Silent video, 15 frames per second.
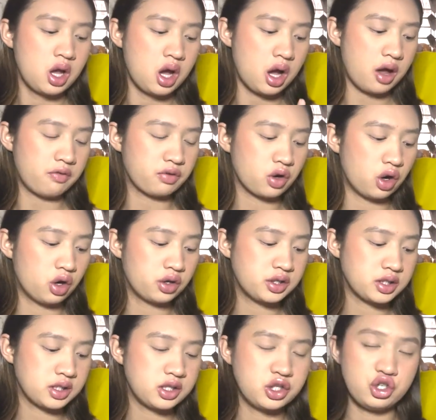I've
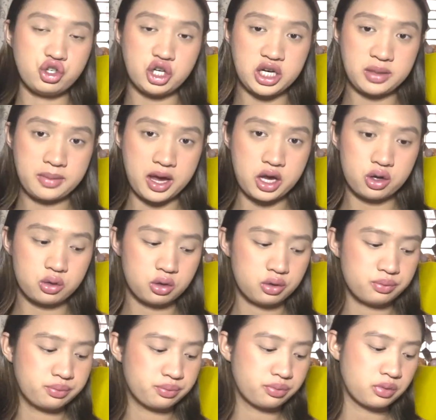got Gmail.
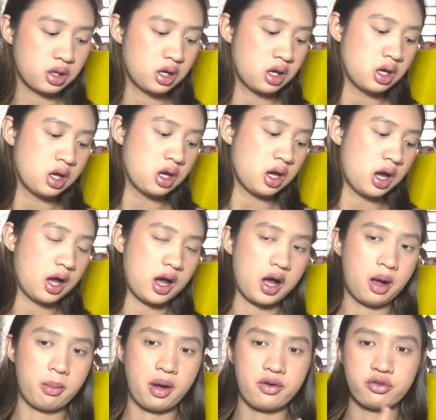
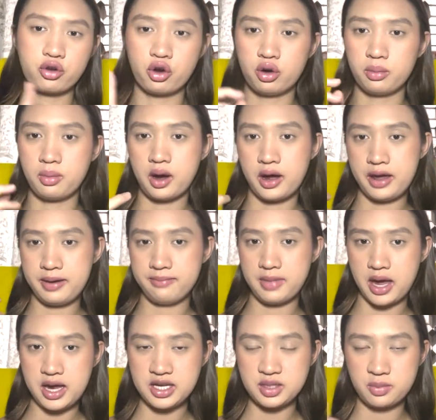I've got my
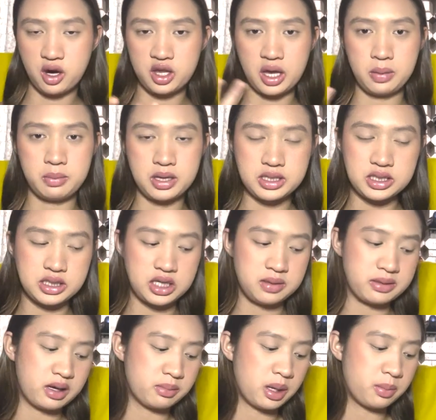ASMR, like business
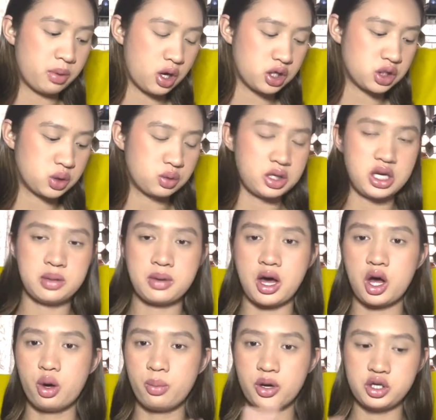email, my personal email,
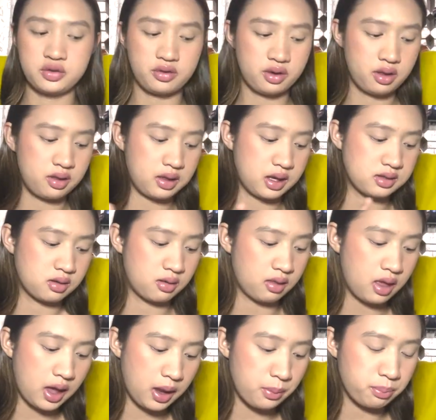a bunch of other things on
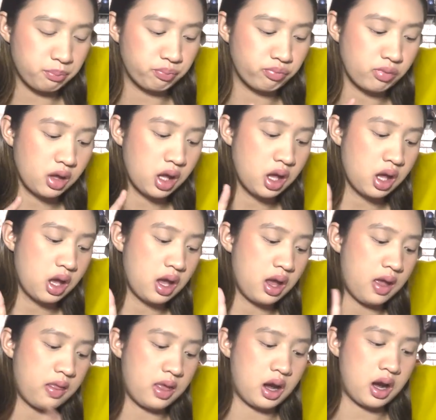there.
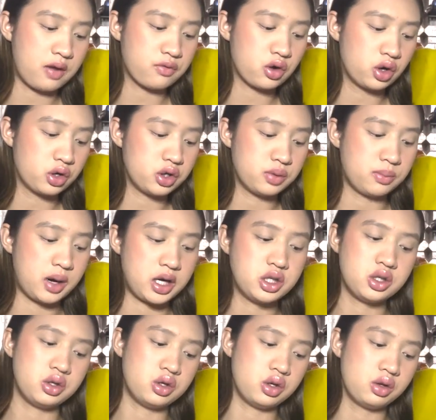And then I've got my
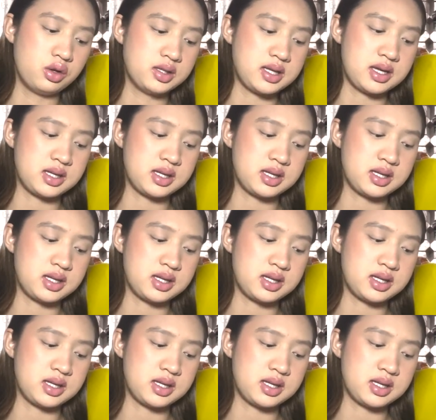to-do list